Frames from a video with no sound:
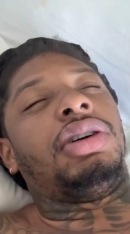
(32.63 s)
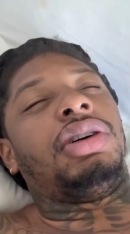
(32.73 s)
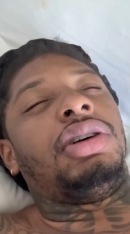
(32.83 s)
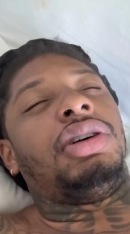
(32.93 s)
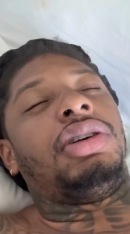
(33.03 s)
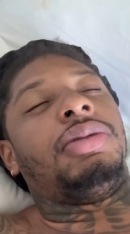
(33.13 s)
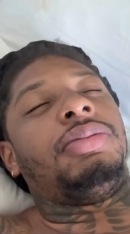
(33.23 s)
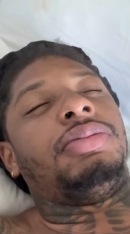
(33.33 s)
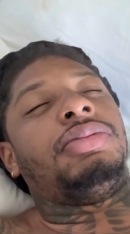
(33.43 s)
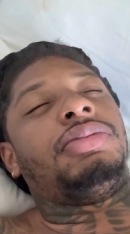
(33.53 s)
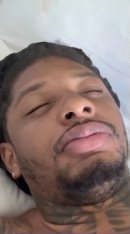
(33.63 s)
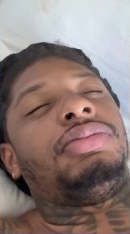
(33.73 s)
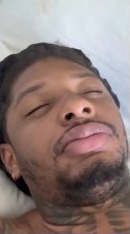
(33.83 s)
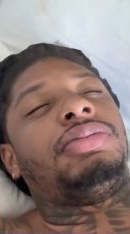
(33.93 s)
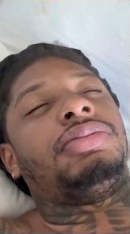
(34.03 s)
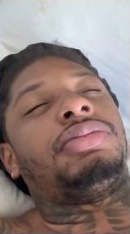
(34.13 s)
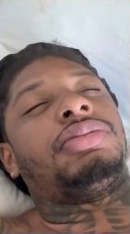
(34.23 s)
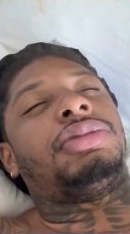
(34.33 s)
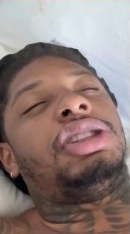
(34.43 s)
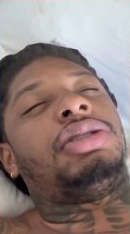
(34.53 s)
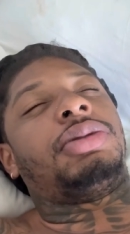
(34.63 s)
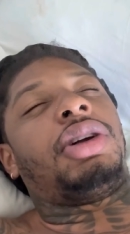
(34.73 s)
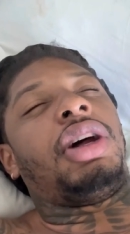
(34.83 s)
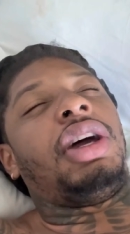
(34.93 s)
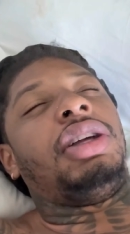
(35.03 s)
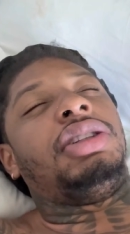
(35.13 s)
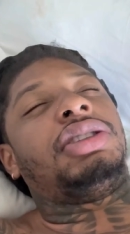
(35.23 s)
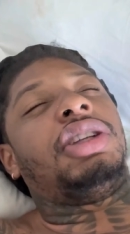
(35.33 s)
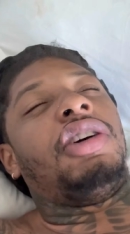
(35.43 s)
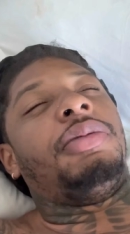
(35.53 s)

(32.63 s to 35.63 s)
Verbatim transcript: um, to some crazy stuff,